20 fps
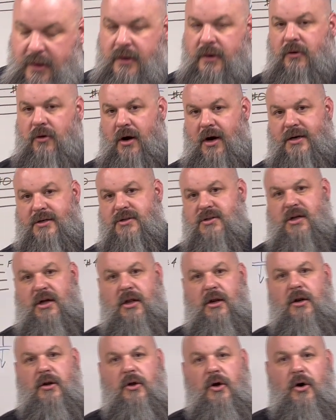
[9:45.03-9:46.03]
Christ the
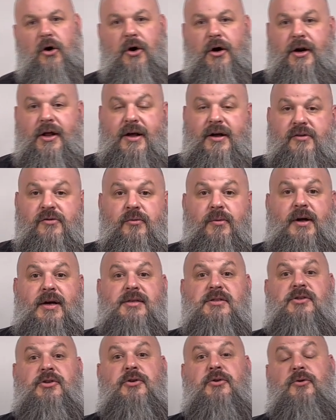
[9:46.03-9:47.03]
Lord is
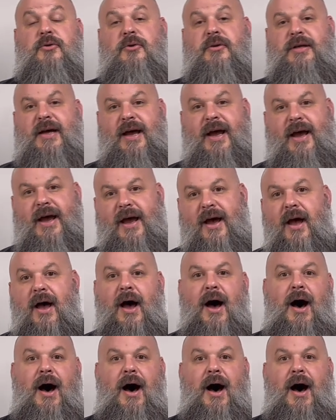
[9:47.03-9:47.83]
risen today,